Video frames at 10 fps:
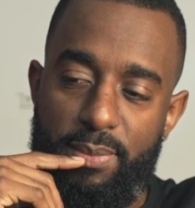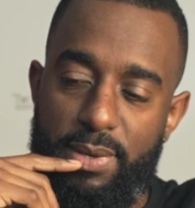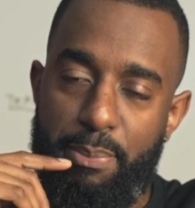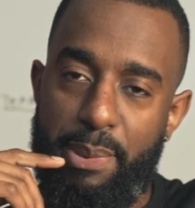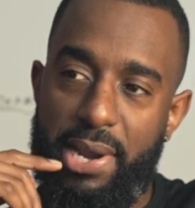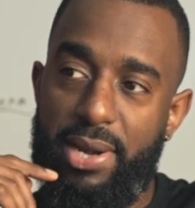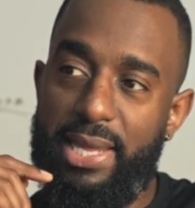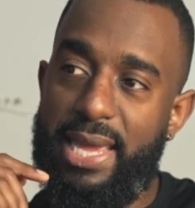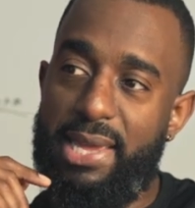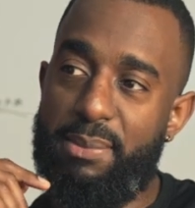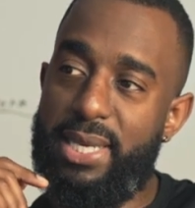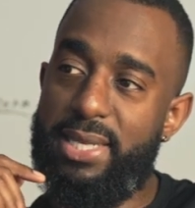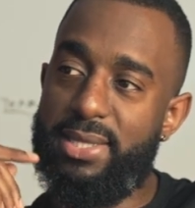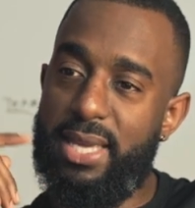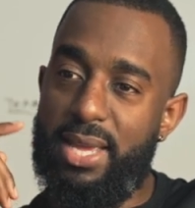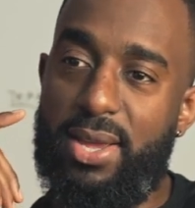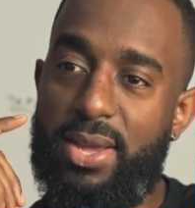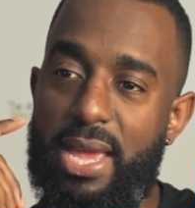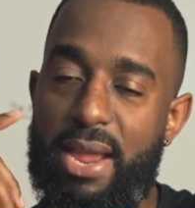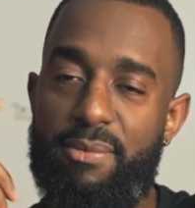comparing game is
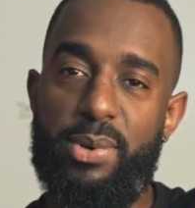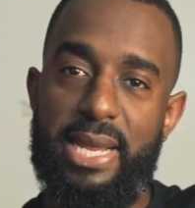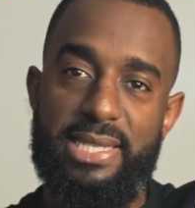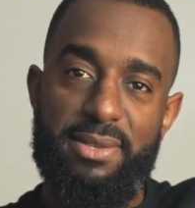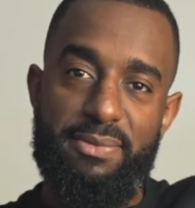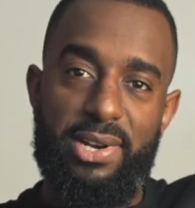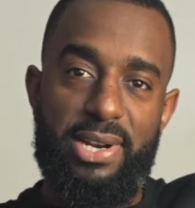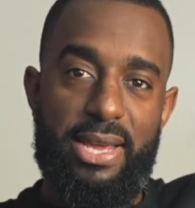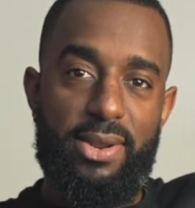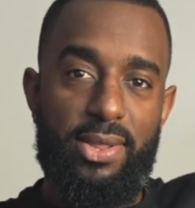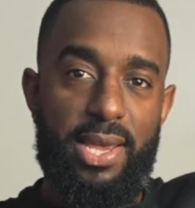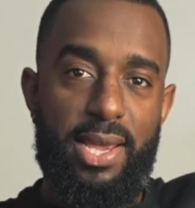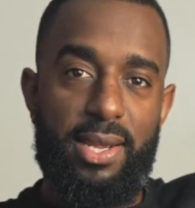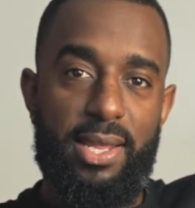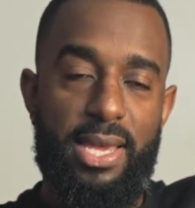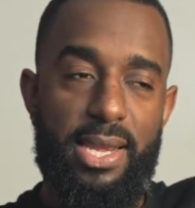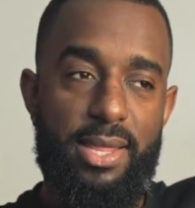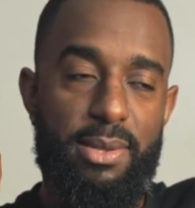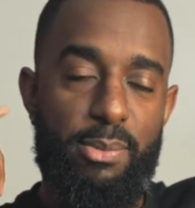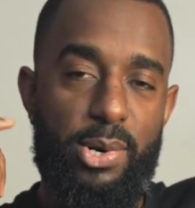everyone has it figured out online.
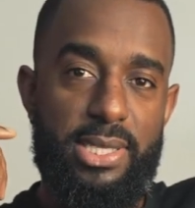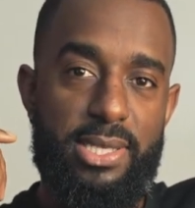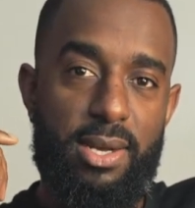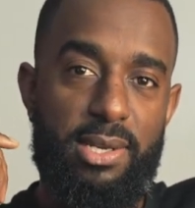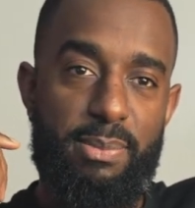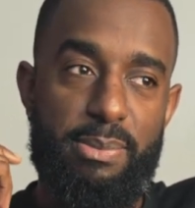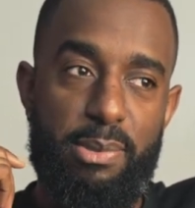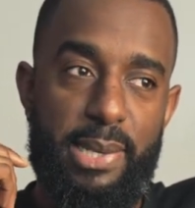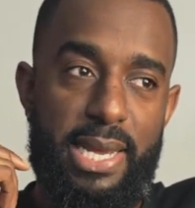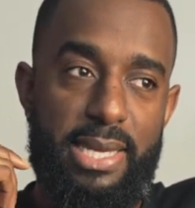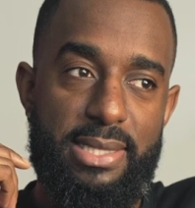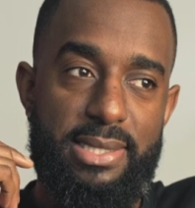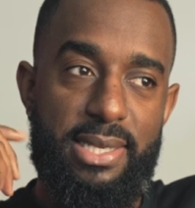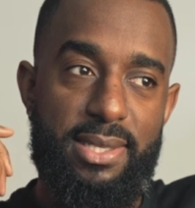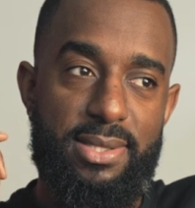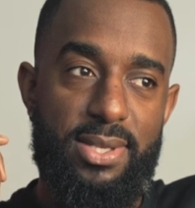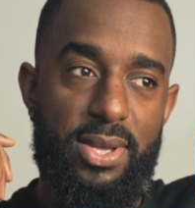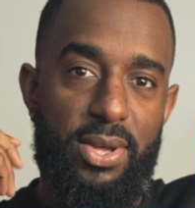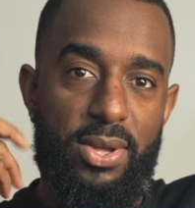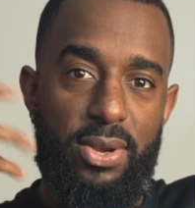And the more I talk to people behind the scenes,
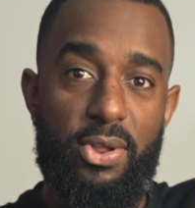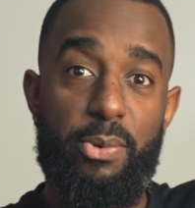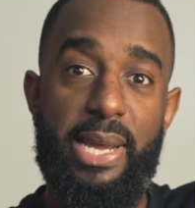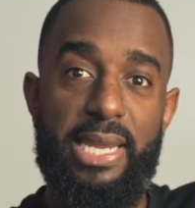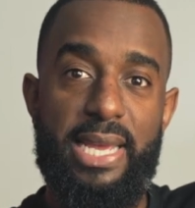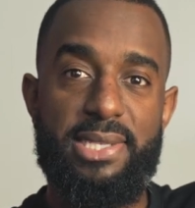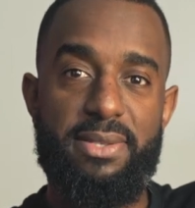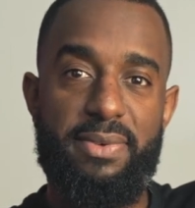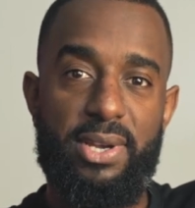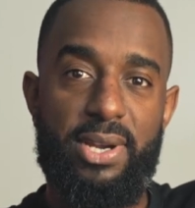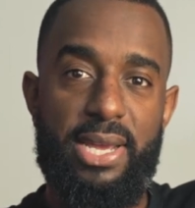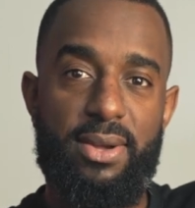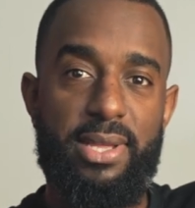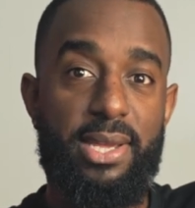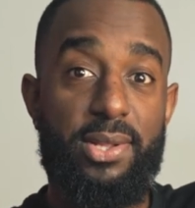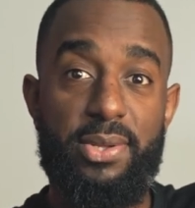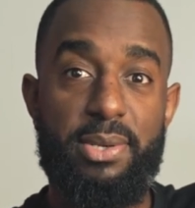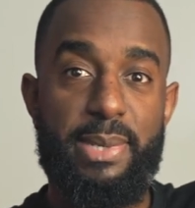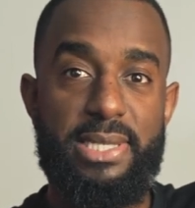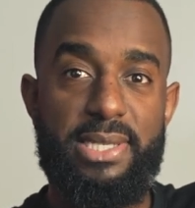nobody has it figured out,
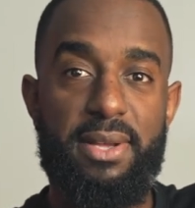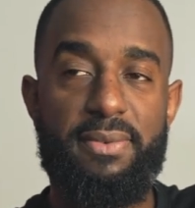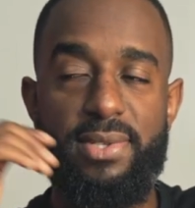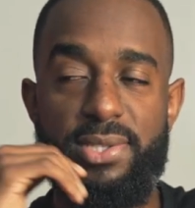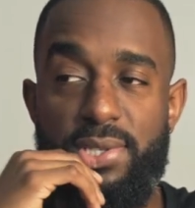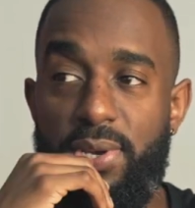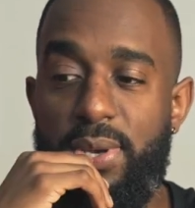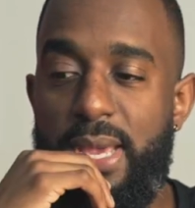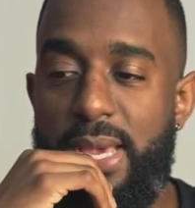including myself. And so